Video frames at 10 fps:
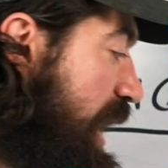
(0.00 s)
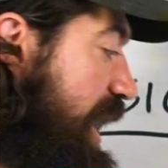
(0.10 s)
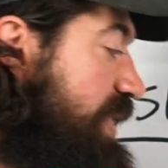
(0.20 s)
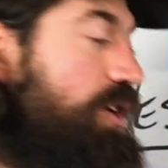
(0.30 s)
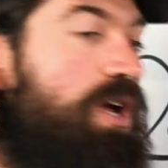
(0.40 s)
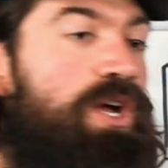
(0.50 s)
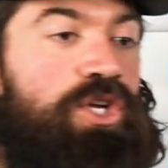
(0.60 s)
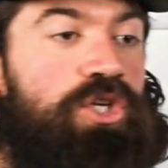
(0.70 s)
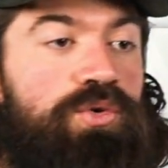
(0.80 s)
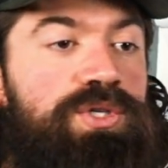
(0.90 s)
and then
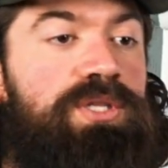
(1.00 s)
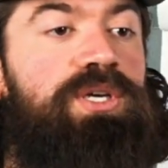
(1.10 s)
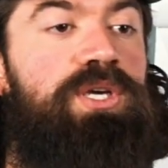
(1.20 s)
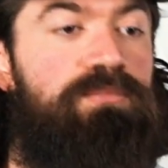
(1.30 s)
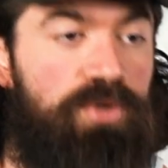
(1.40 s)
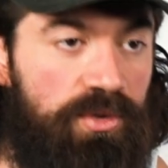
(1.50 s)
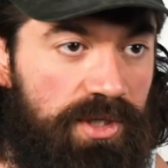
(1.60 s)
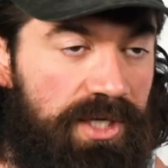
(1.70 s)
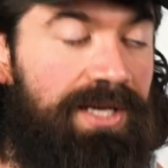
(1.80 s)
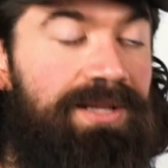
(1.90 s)
using the
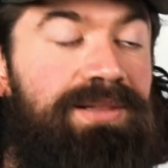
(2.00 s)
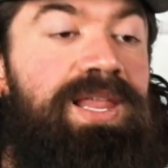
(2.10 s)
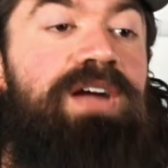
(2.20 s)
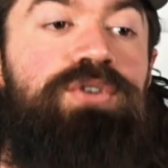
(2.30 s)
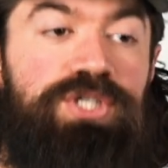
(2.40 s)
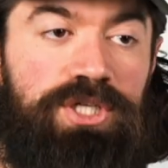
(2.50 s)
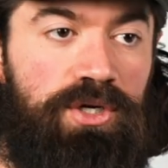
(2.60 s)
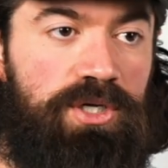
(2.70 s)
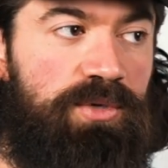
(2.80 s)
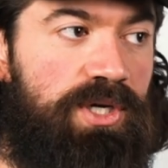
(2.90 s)
community, leveraging your
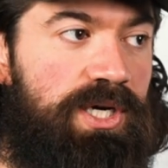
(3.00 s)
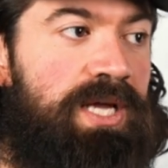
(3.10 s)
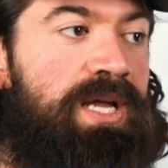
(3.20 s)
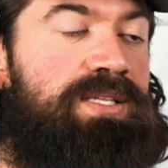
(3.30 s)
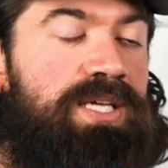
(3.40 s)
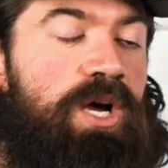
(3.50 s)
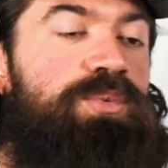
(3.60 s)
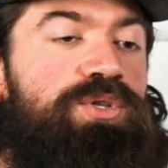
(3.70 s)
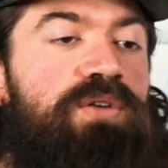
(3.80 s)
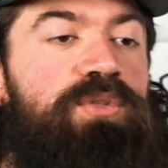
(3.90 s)
community to help
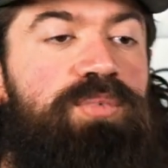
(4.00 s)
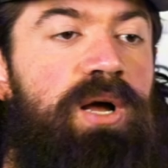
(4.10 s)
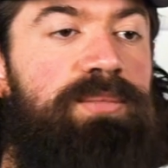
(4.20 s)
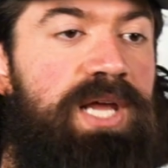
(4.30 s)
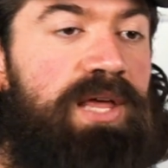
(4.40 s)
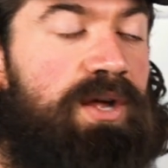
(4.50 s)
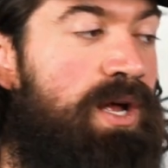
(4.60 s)
solve the problem together.